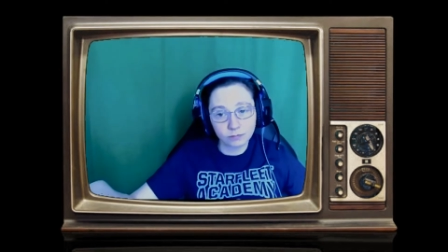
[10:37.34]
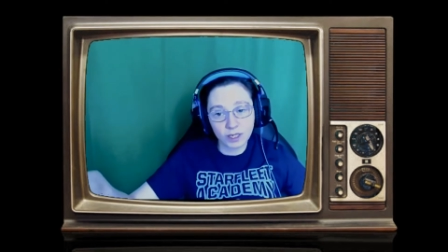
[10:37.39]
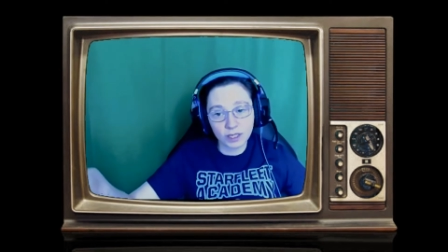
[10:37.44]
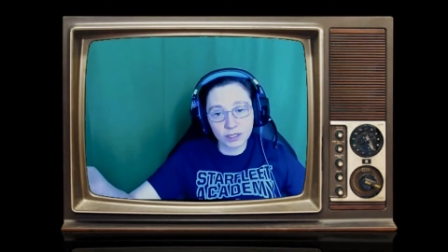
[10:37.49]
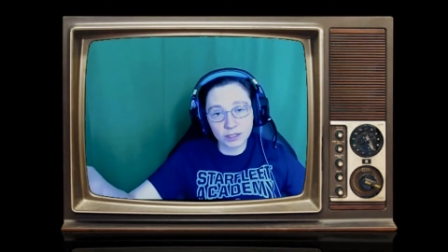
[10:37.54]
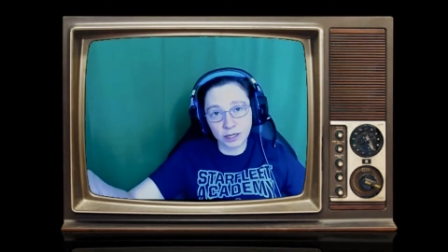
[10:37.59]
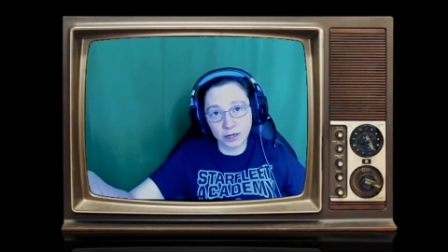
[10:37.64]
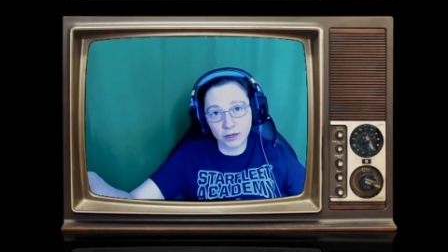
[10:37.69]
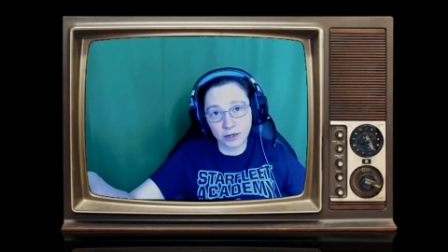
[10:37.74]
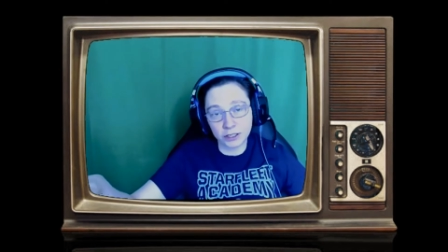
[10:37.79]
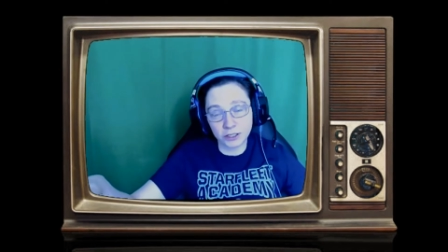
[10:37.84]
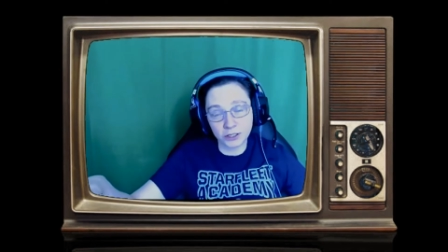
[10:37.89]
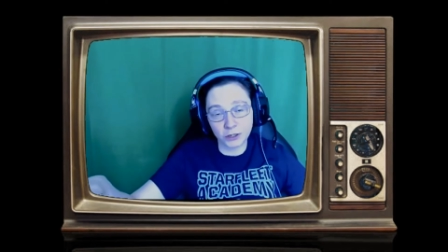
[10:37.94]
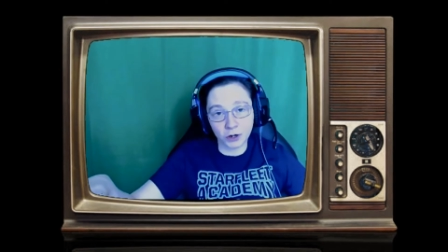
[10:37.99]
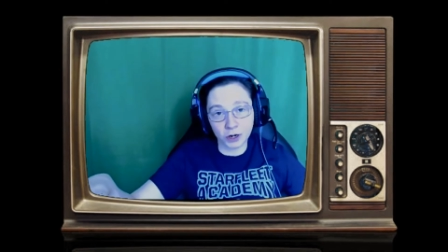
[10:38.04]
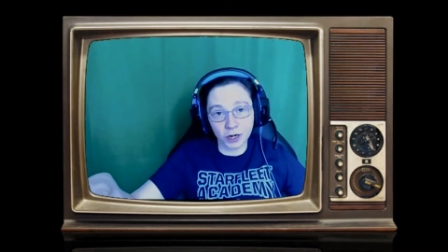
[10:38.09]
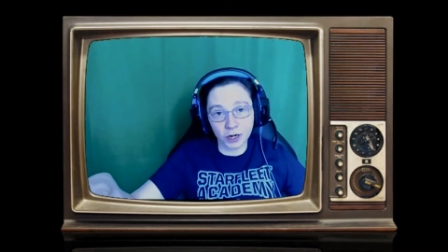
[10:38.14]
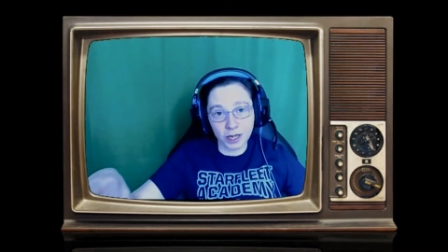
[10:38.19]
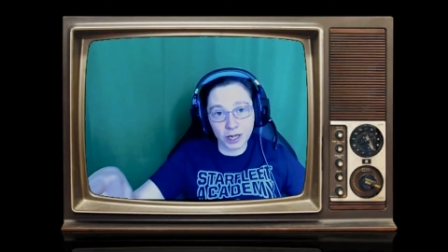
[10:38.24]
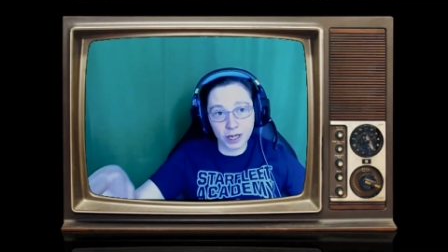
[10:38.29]

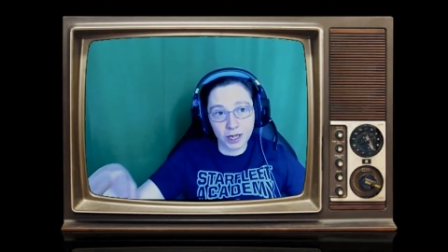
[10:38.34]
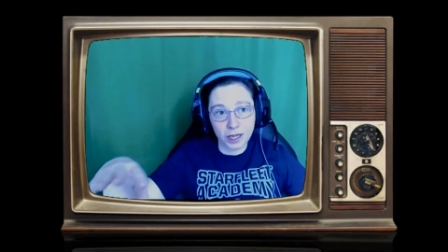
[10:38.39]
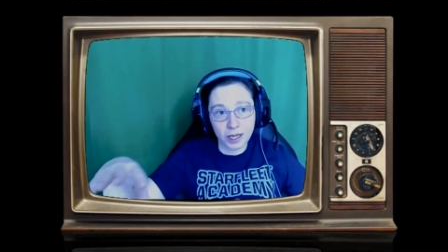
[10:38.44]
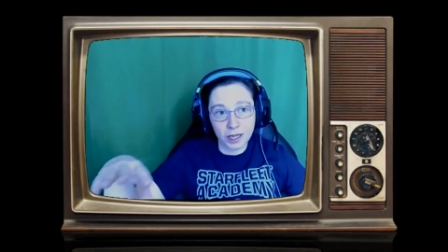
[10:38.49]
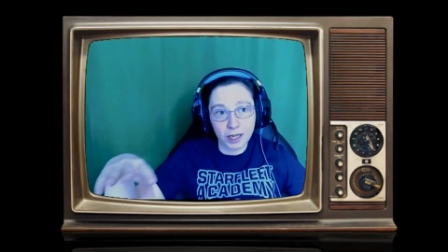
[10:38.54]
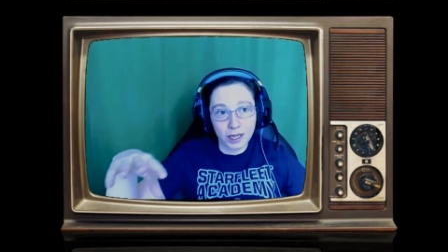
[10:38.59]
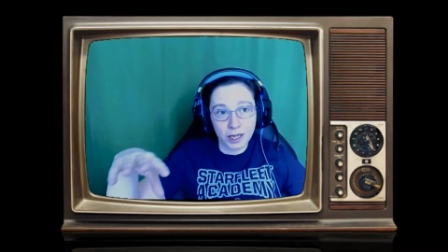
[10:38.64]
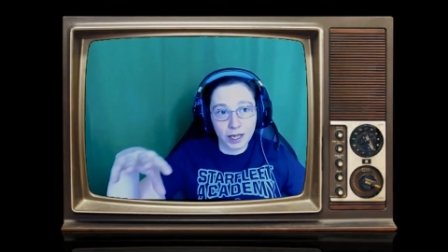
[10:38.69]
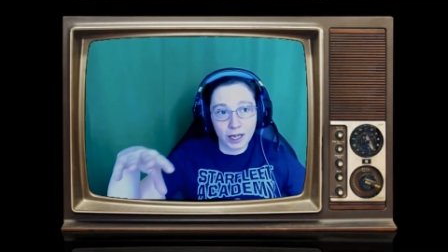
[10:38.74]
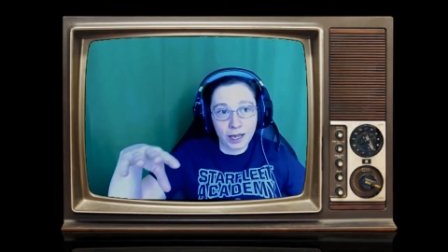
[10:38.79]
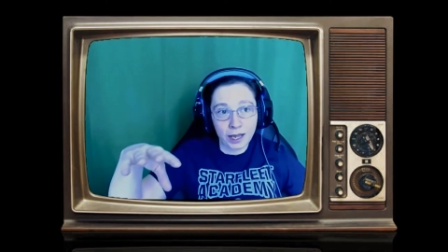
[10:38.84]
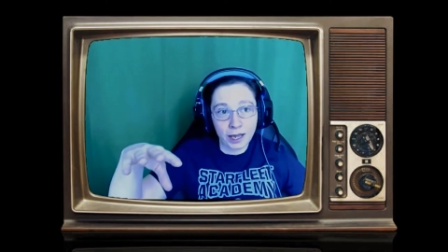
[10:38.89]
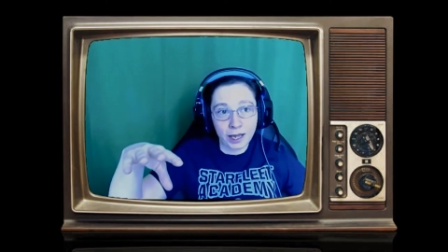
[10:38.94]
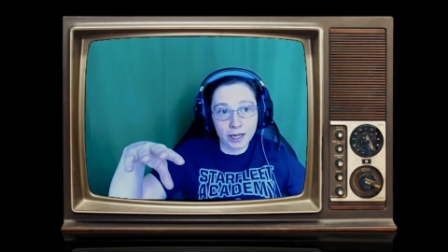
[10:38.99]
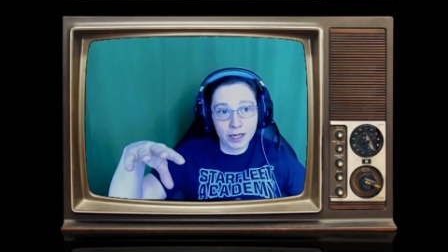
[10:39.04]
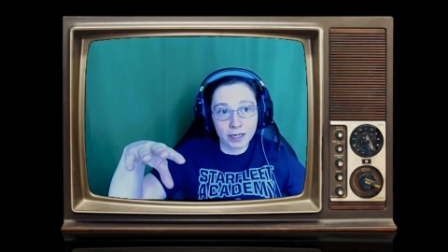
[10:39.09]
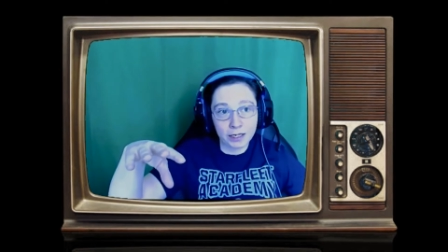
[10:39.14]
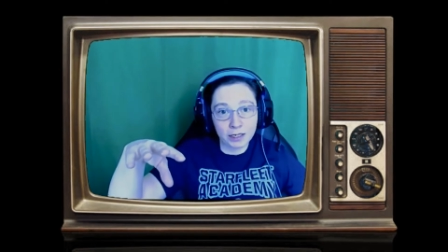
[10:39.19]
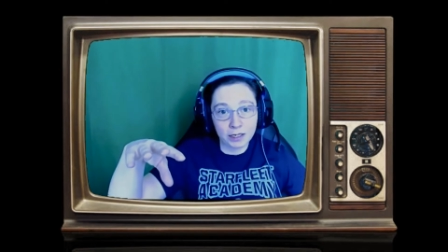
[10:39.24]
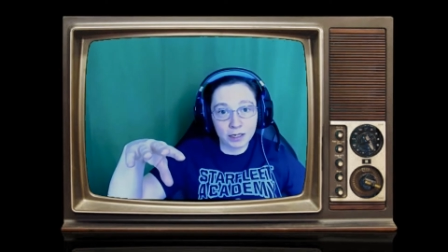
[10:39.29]
territory,
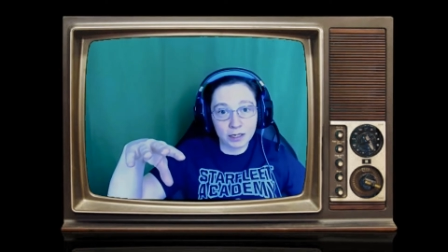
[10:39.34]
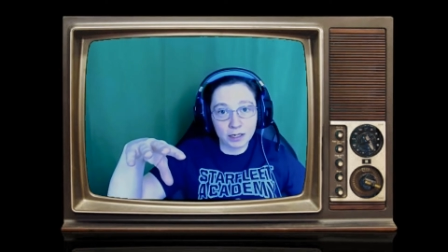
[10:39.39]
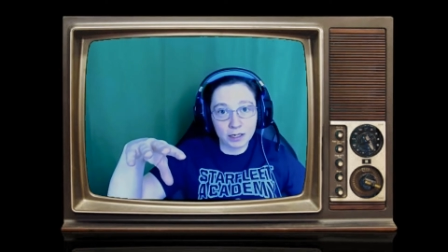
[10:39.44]
and